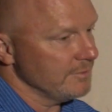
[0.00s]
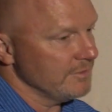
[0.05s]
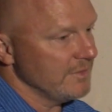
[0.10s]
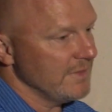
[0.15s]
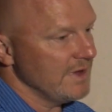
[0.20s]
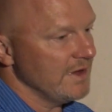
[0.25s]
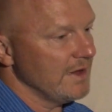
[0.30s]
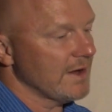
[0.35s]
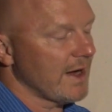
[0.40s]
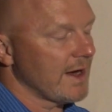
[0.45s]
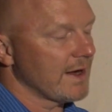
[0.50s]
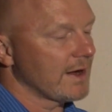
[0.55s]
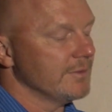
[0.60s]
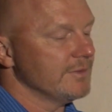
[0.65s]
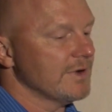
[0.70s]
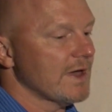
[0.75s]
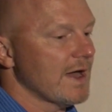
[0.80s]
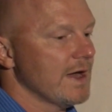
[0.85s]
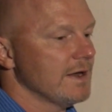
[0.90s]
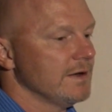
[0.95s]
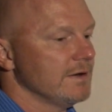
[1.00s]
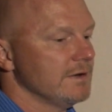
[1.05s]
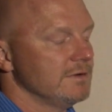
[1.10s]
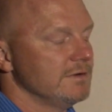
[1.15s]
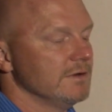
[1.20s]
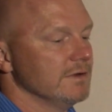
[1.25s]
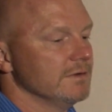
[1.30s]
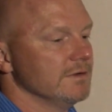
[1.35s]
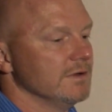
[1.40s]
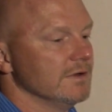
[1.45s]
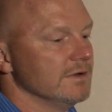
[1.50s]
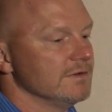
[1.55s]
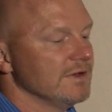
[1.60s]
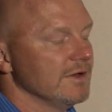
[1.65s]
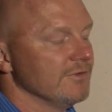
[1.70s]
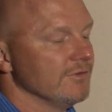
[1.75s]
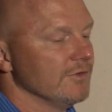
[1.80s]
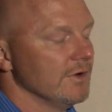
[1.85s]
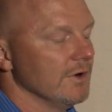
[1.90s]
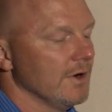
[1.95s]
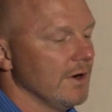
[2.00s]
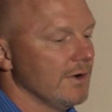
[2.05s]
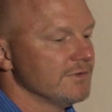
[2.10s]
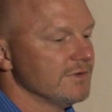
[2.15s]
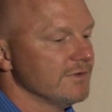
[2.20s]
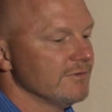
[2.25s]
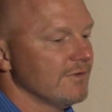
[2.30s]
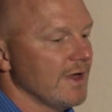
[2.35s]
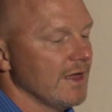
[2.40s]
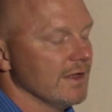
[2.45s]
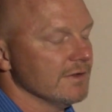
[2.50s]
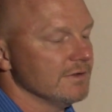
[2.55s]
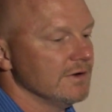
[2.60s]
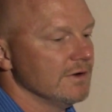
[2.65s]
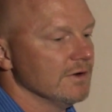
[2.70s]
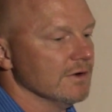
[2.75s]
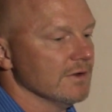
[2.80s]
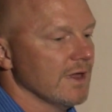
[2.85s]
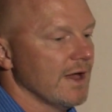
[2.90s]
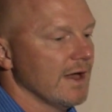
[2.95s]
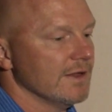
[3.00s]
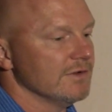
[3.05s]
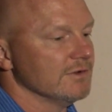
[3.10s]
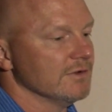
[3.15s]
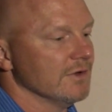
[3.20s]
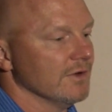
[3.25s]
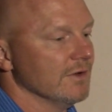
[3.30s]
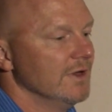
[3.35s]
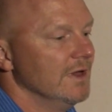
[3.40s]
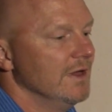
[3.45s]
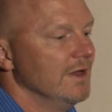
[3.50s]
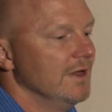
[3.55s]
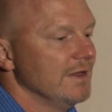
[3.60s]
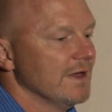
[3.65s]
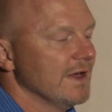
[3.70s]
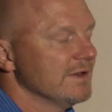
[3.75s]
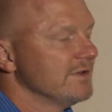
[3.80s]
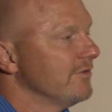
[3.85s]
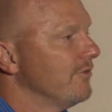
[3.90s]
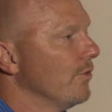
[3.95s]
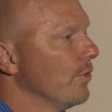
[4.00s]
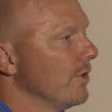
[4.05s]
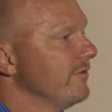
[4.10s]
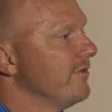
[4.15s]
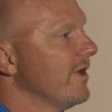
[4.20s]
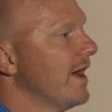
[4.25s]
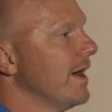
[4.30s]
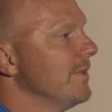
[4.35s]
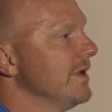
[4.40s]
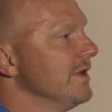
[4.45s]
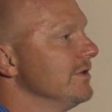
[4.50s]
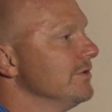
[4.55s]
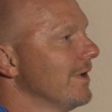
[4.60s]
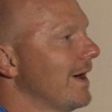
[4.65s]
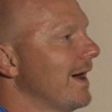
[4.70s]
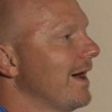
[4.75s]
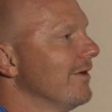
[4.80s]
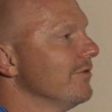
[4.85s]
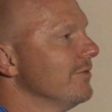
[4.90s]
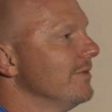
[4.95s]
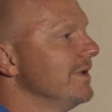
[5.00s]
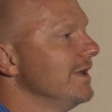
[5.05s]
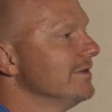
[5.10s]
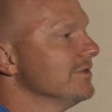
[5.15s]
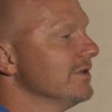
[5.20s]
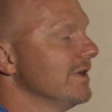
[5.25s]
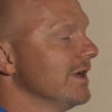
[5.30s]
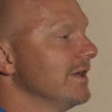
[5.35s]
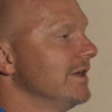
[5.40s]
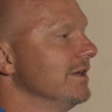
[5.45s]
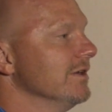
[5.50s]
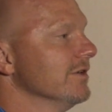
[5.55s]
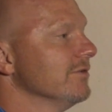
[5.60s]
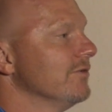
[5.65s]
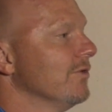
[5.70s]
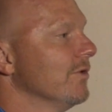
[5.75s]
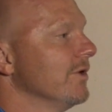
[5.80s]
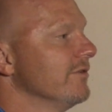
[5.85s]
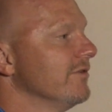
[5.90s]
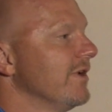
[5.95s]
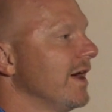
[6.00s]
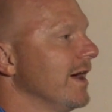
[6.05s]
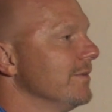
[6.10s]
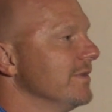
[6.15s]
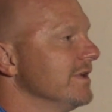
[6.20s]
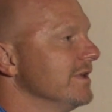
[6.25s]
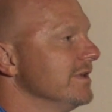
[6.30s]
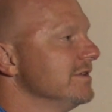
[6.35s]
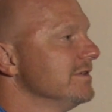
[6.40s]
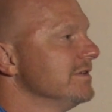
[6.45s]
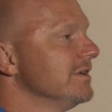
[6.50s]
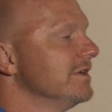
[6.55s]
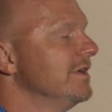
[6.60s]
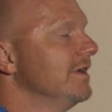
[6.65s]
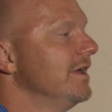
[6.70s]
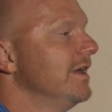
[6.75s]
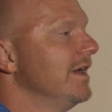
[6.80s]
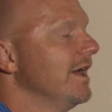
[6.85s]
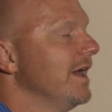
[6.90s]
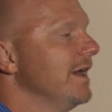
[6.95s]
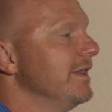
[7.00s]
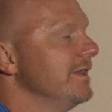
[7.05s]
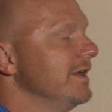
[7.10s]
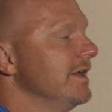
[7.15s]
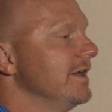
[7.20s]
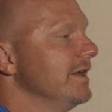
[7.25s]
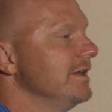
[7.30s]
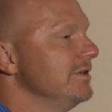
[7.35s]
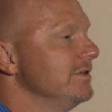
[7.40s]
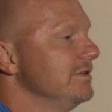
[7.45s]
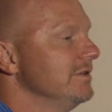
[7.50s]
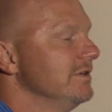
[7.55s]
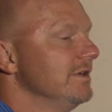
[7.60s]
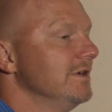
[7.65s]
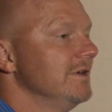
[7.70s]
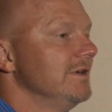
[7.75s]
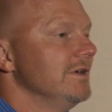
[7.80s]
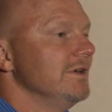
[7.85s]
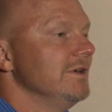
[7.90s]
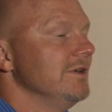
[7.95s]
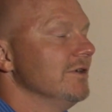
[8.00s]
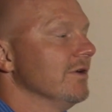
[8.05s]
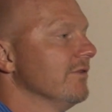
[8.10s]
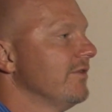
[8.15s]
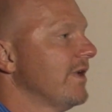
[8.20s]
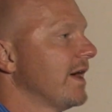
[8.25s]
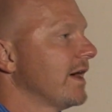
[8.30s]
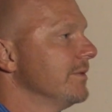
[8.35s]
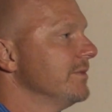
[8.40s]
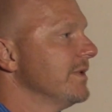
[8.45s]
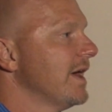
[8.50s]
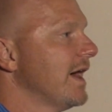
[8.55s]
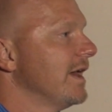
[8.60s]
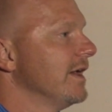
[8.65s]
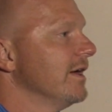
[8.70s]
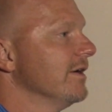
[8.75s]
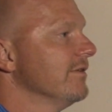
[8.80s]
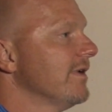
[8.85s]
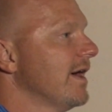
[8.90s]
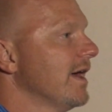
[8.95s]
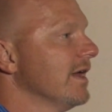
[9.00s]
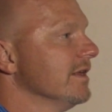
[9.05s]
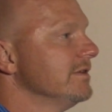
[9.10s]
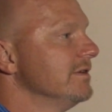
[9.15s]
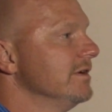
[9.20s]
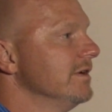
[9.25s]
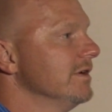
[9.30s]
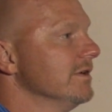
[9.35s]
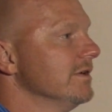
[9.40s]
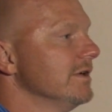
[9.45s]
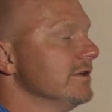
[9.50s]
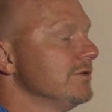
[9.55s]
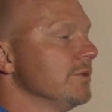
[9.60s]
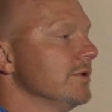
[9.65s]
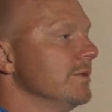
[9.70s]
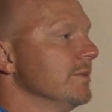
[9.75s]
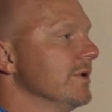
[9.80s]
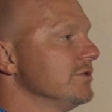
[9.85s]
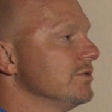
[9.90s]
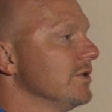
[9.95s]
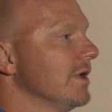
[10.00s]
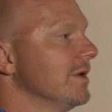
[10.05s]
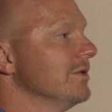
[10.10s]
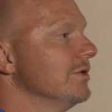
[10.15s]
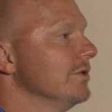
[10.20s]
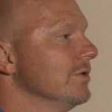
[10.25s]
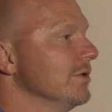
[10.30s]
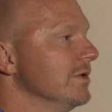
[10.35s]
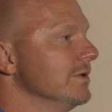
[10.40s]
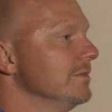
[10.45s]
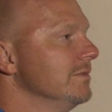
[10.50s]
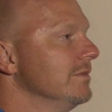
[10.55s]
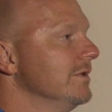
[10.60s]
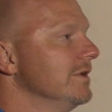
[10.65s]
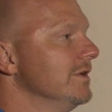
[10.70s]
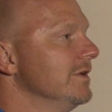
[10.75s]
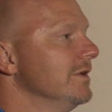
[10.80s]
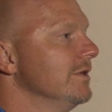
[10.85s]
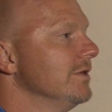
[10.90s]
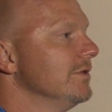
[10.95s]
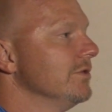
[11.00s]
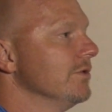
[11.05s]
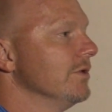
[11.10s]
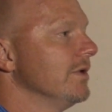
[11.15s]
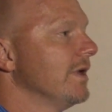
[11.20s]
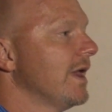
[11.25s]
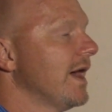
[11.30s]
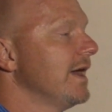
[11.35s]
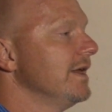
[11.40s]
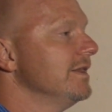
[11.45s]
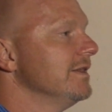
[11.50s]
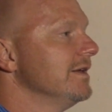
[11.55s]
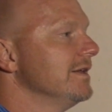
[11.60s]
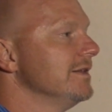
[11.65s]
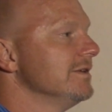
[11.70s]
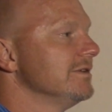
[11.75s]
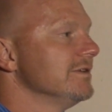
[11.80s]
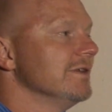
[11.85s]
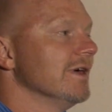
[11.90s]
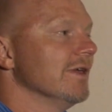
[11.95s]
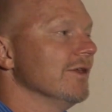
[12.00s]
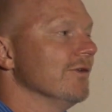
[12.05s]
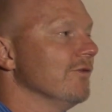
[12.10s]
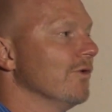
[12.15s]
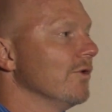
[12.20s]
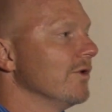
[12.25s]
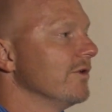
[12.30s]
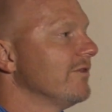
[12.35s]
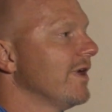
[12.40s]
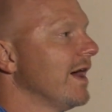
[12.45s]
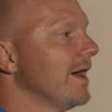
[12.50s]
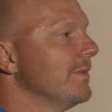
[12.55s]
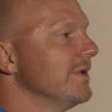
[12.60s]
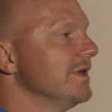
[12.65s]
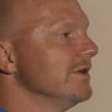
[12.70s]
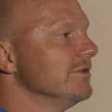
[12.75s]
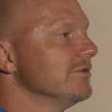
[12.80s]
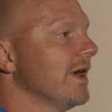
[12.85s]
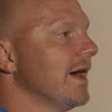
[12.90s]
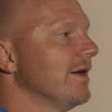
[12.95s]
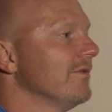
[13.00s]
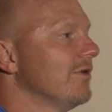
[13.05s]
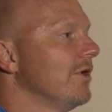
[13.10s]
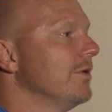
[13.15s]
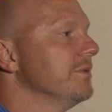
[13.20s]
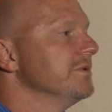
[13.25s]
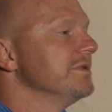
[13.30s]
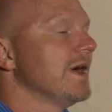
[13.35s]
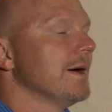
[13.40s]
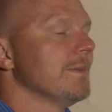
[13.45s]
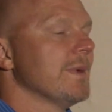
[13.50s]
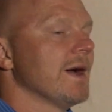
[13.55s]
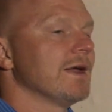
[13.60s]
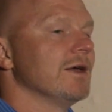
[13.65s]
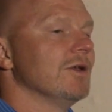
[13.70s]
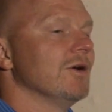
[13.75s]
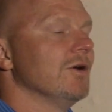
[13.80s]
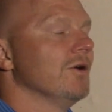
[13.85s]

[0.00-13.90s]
I come down to the Set Free office and volunteer a lot, so that's a 45-minute drive for me, so that kills 45 minutes. And then, you know, if I come down here and volunteer, that's pretty much what I'm doing through the night, and then it's another 45-minute drive home. By the time I get